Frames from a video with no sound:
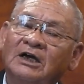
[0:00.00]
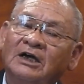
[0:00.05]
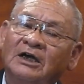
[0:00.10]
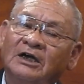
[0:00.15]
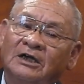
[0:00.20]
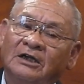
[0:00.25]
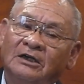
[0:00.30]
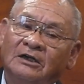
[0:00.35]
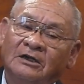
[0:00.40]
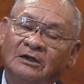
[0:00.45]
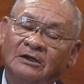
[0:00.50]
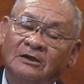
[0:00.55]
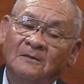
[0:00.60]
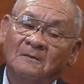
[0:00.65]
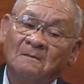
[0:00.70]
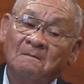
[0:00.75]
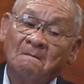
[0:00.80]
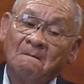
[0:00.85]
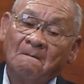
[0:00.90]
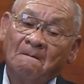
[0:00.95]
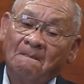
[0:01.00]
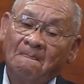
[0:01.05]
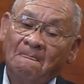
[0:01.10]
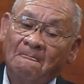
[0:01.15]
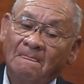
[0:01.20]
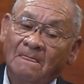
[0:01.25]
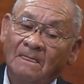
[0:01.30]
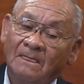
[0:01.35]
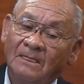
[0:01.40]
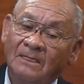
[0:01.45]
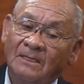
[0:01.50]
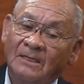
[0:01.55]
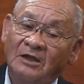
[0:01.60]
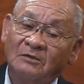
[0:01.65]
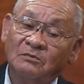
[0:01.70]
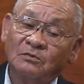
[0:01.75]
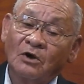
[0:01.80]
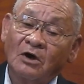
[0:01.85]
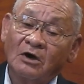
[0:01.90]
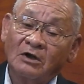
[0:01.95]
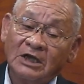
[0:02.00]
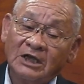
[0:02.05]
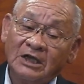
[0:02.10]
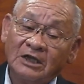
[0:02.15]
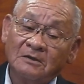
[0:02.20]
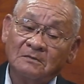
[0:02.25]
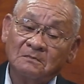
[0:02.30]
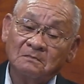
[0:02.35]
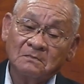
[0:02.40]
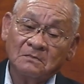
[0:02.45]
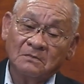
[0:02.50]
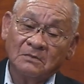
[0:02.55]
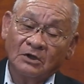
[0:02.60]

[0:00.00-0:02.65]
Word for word: and they brought him